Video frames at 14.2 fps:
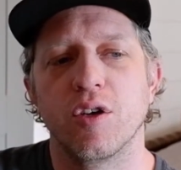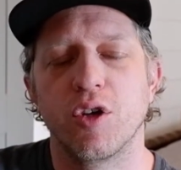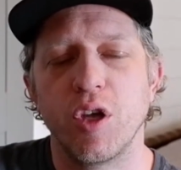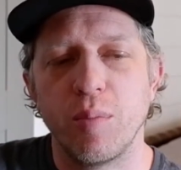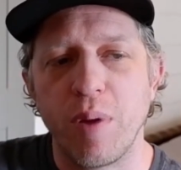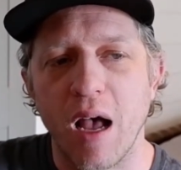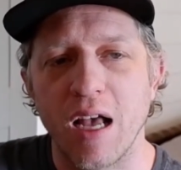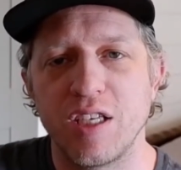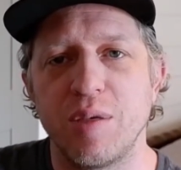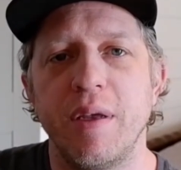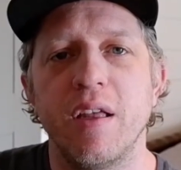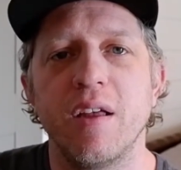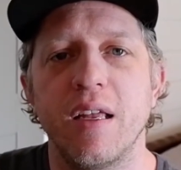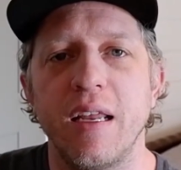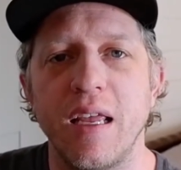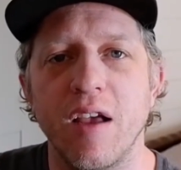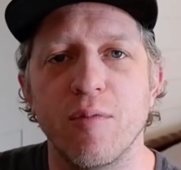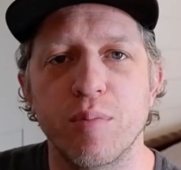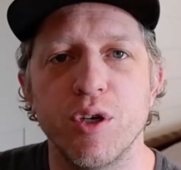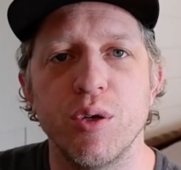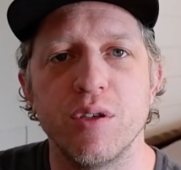good possibility
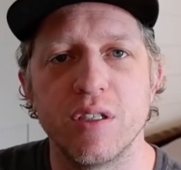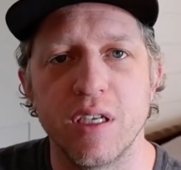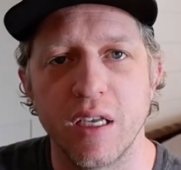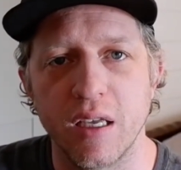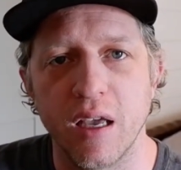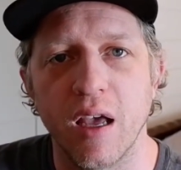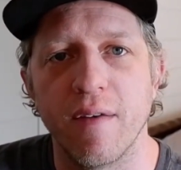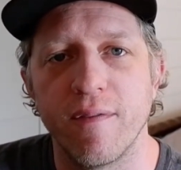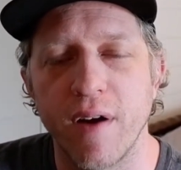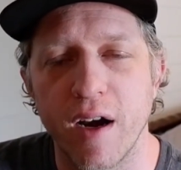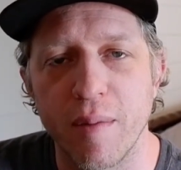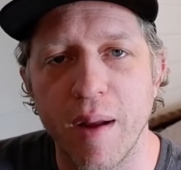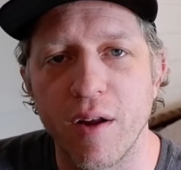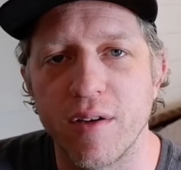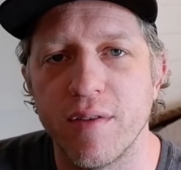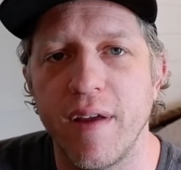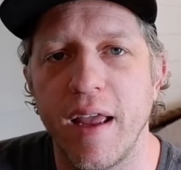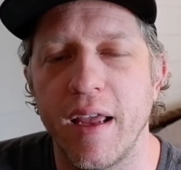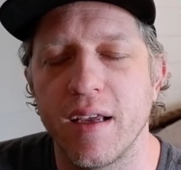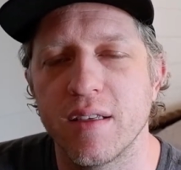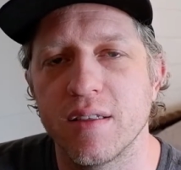of producing a fair amount of
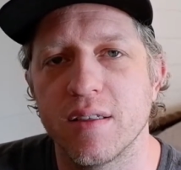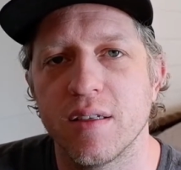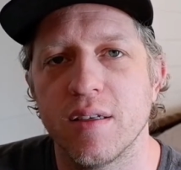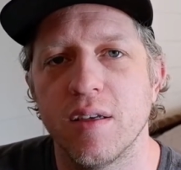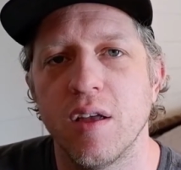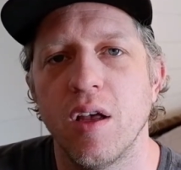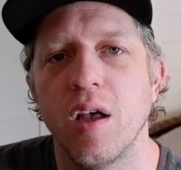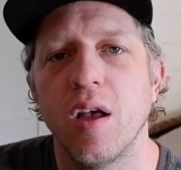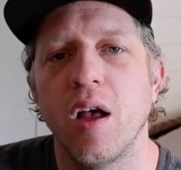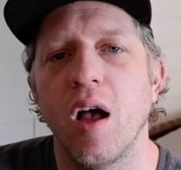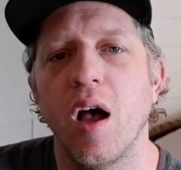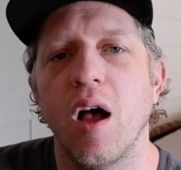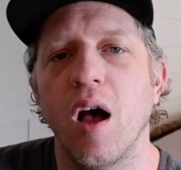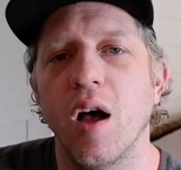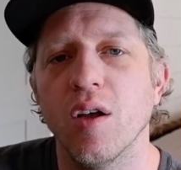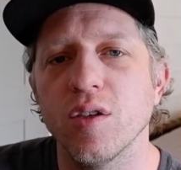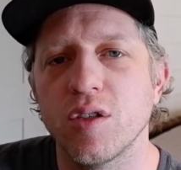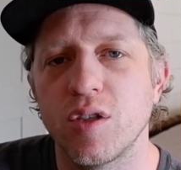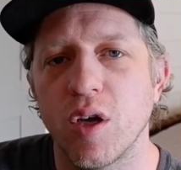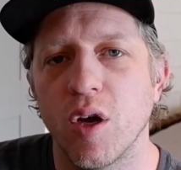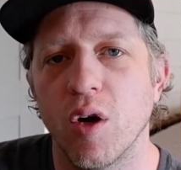eggs.
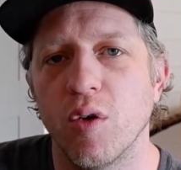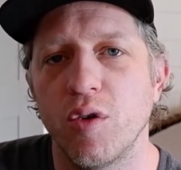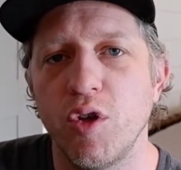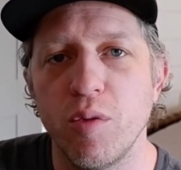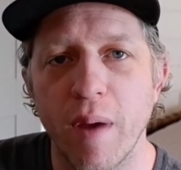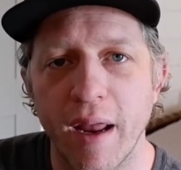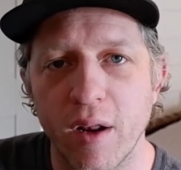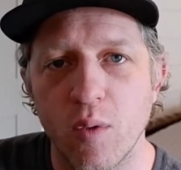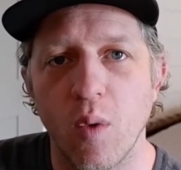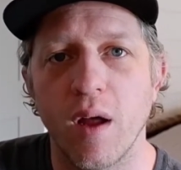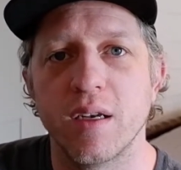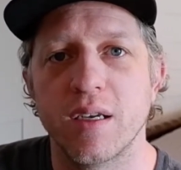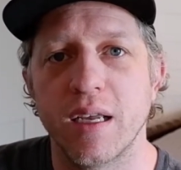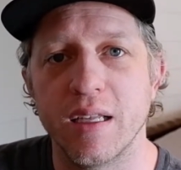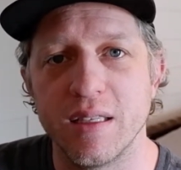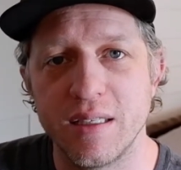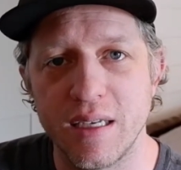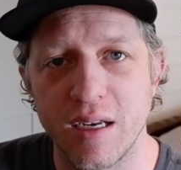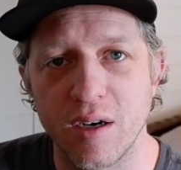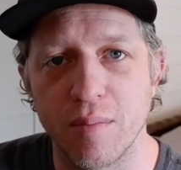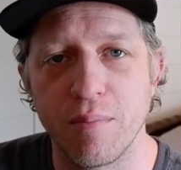Also, you might want to
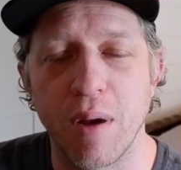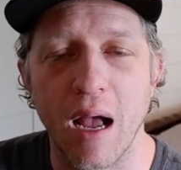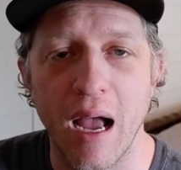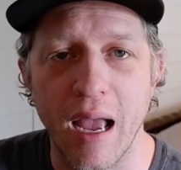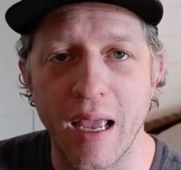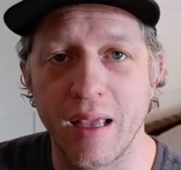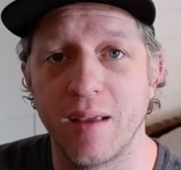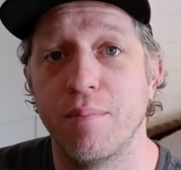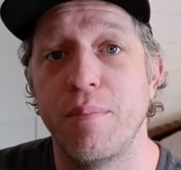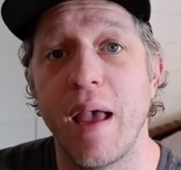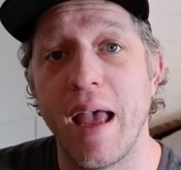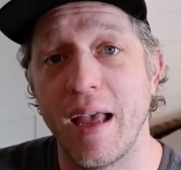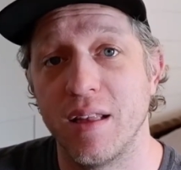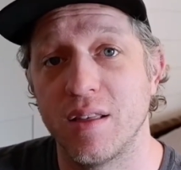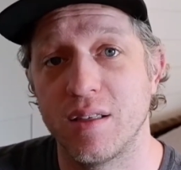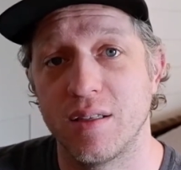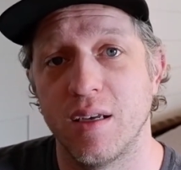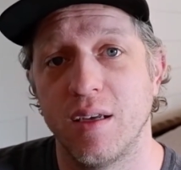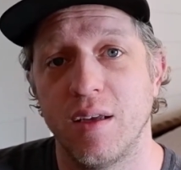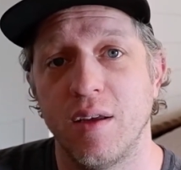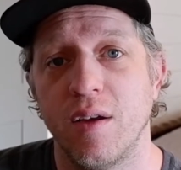consider buying
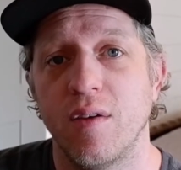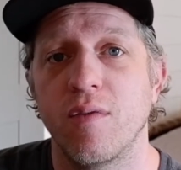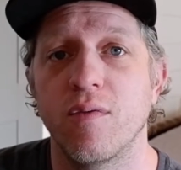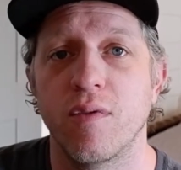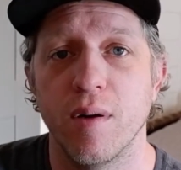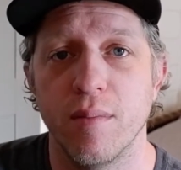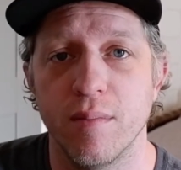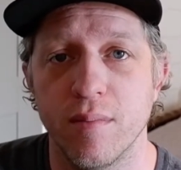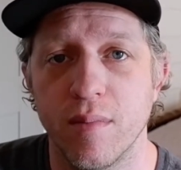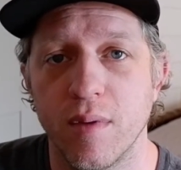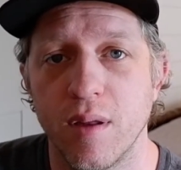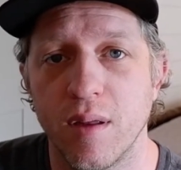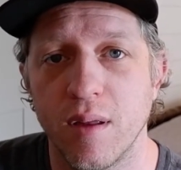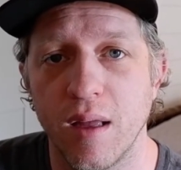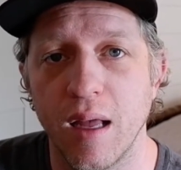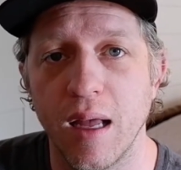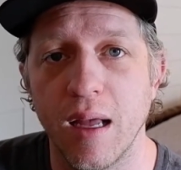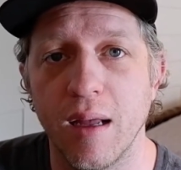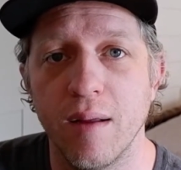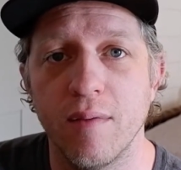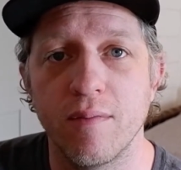pets from
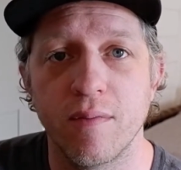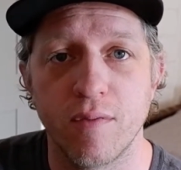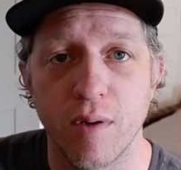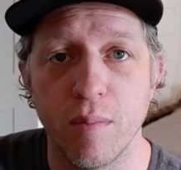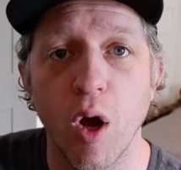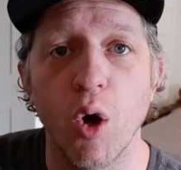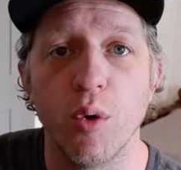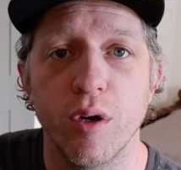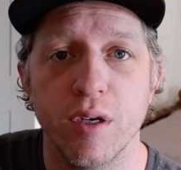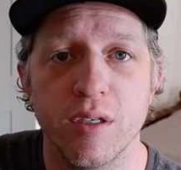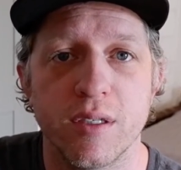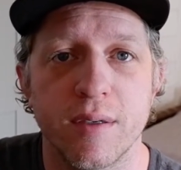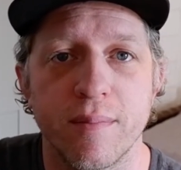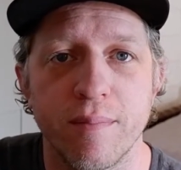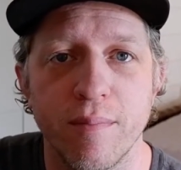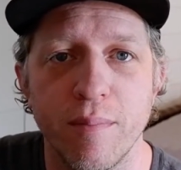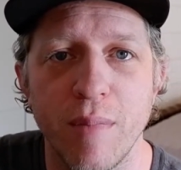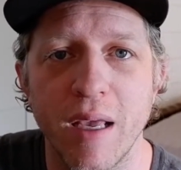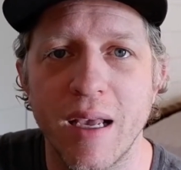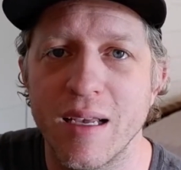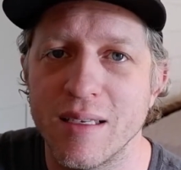owners,
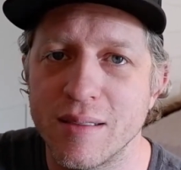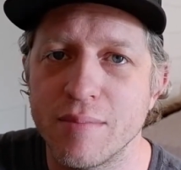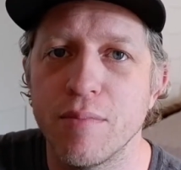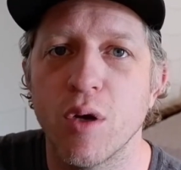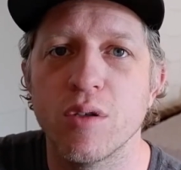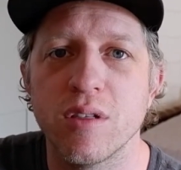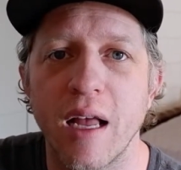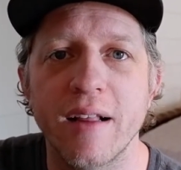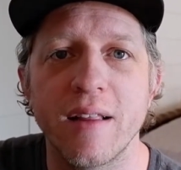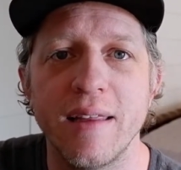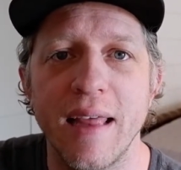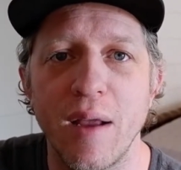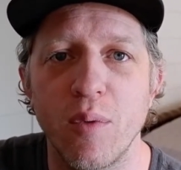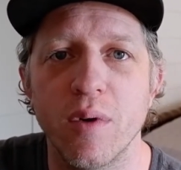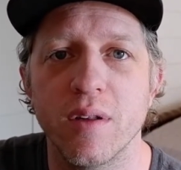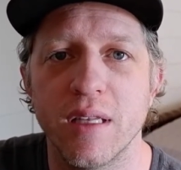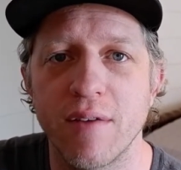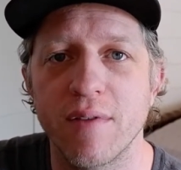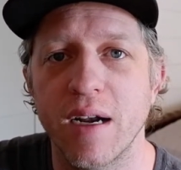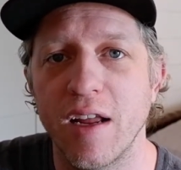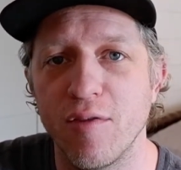because most likely they will
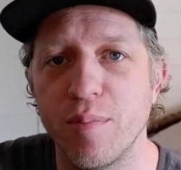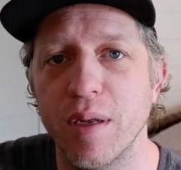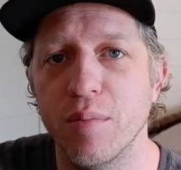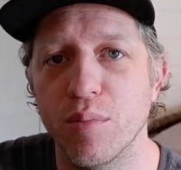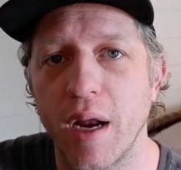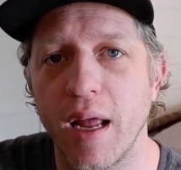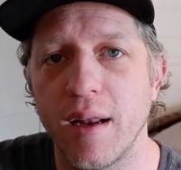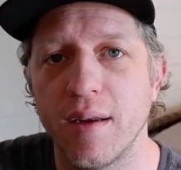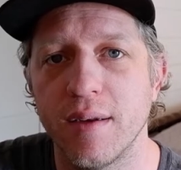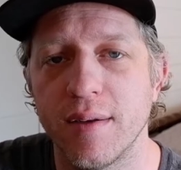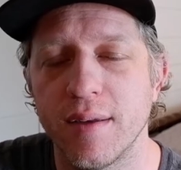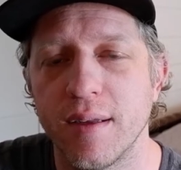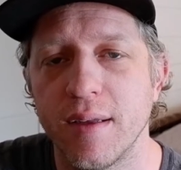never have been bred.